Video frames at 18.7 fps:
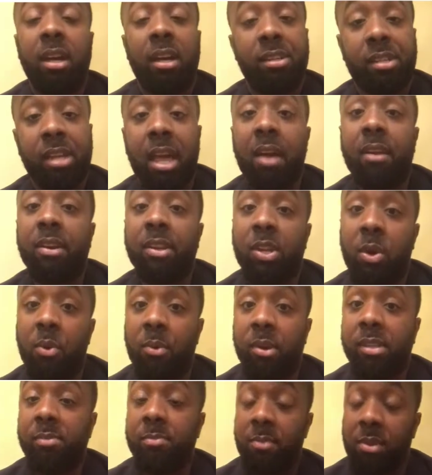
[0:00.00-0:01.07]
A child can know
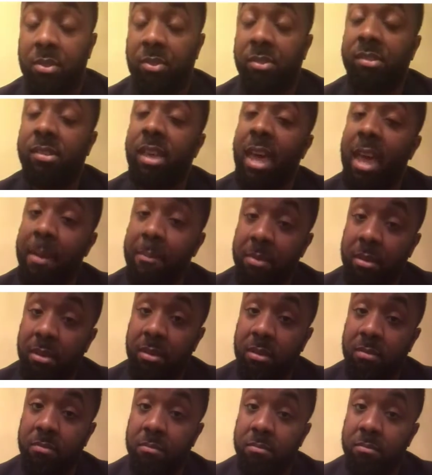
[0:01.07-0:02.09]
when his mother is happy